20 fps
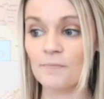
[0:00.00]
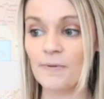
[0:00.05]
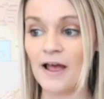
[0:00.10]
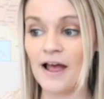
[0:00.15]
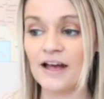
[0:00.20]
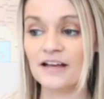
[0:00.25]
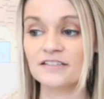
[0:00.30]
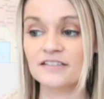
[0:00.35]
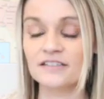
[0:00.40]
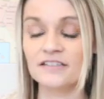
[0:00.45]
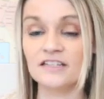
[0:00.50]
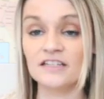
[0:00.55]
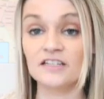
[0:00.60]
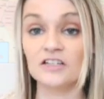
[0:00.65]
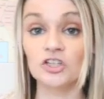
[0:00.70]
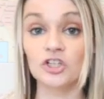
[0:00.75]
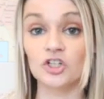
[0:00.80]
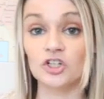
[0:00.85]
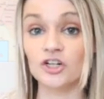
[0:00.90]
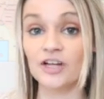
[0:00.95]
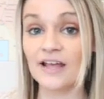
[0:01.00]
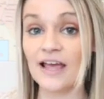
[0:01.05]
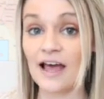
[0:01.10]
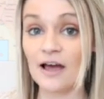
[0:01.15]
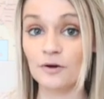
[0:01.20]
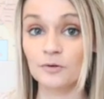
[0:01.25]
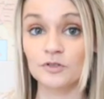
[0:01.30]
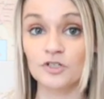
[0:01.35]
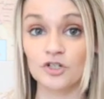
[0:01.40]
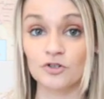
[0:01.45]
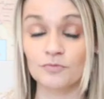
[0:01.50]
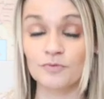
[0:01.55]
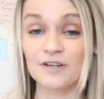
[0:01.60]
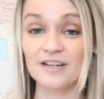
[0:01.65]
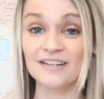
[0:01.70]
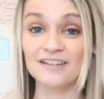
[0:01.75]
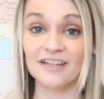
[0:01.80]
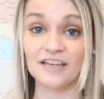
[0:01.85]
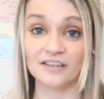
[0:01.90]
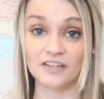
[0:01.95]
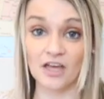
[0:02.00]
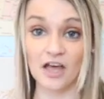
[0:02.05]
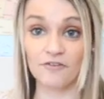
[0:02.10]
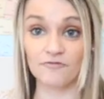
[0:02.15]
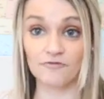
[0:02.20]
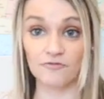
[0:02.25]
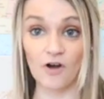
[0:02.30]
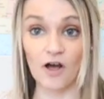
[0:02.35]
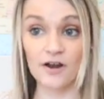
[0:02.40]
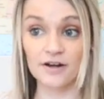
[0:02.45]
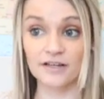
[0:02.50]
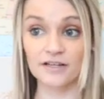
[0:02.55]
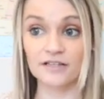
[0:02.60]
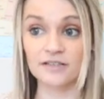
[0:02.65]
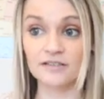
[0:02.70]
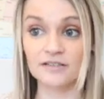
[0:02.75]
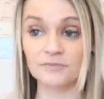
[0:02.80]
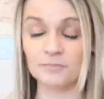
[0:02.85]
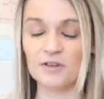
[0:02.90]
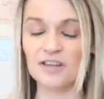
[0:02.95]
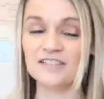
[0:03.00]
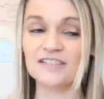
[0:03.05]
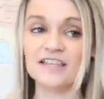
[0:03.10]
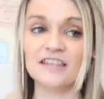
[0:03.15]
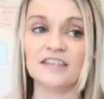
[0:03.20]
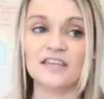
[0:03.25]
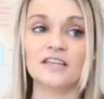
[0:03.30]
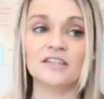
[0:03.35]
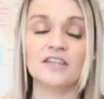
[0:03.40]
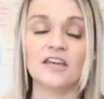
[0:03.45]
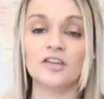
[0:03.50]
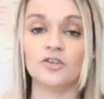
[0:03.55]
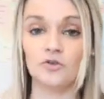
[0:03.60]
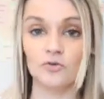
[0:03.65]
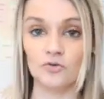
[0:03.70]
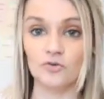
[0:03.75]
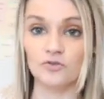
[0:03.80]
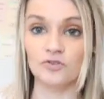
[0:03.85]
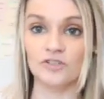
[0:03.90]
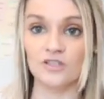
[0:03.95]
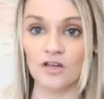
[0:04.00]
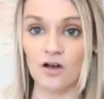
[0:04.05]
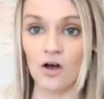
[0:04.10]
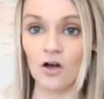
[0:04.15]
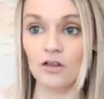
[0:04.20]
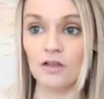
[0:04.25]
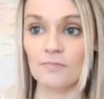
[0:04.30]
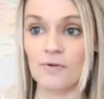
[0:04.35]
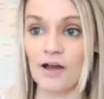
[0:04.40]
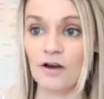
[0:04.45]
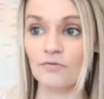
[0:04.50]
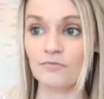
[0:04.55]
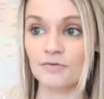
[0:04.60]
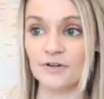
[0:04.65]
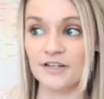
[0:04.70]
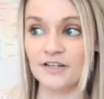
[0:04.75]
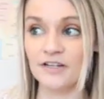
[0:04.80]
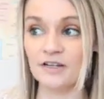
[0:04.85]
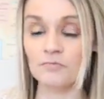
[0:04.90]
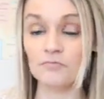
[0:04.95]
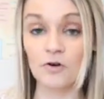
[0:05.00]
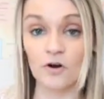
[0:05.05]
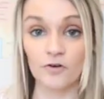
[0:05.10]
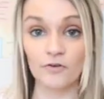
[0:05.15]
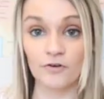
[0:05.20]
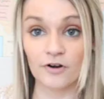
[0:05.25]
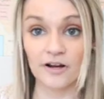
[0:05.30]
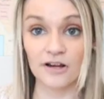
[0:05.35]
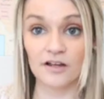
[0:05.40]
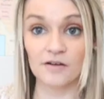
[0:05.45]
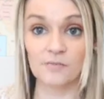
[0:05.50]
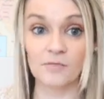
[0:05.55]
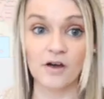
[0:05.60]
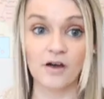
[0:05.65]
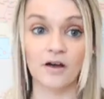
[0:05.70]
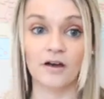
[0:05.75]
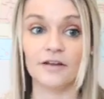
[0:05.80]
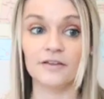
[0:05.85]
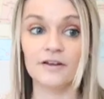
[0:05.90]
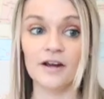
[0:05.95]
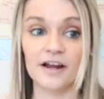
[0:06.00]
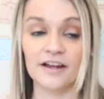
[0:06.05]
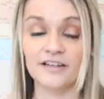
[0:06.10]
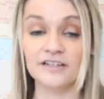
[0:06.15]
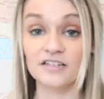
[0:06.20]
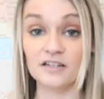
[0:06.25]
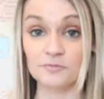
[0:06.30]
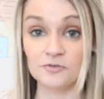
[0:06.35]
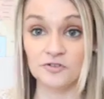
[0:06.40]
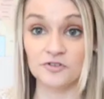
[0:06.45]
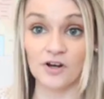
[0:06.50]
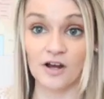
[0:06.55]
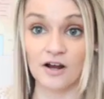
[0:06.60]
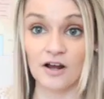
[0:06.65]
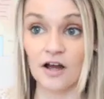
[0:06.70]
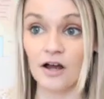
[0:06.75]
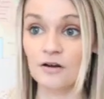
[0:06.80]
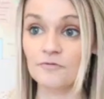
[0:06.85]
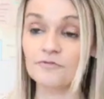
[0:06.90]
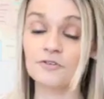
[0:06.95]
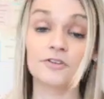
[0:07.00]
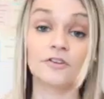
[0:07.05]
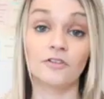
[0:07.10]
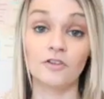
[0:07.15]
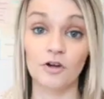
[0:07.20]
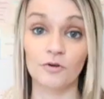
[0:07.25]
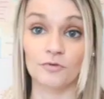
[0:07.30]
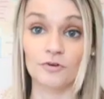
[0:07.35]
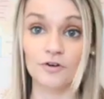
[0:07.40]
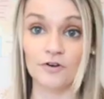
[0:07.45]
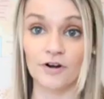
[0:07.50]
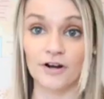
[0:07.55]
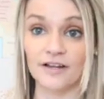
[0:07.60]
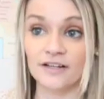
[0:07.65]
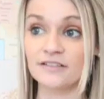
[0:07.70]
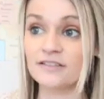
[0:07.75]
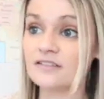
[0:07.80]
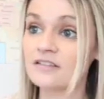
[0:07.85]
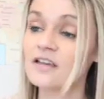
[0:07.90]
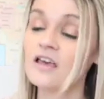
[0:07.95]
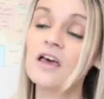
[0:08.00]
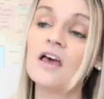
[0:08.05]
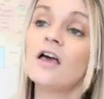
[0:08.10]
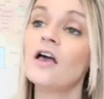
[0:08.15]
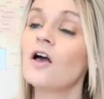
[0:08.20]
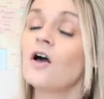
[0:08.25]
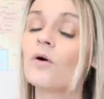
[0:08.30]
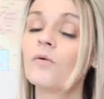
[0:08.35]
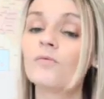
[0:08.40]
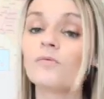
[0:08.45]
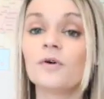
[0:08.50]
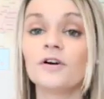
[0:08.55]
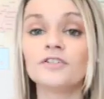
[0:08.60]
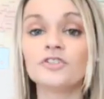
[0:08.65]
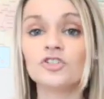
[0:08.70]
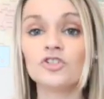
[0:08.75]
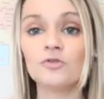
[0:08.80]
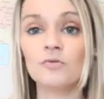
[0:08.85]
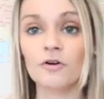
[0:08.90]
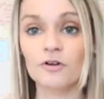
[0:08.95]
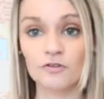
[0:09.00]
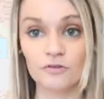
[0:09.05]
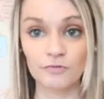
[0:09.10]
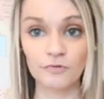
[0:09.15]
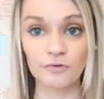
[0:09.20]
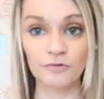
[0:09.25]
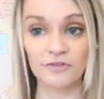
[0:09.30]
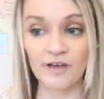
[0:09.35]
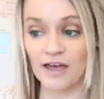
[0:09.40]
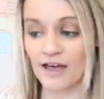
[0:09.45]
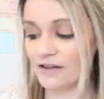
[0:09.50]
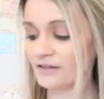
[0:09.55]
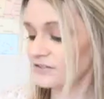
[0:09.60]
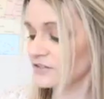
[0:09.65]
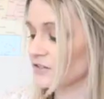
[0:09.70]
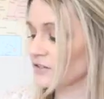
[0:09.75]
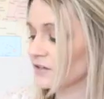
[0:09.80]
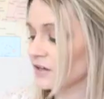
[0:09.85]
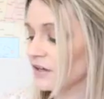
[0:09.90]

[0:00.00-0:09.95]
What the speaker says: past the learning how to read, like that phonics, because I think they use the All About Reading program on IEW.com for the lower grades. Once you are through that,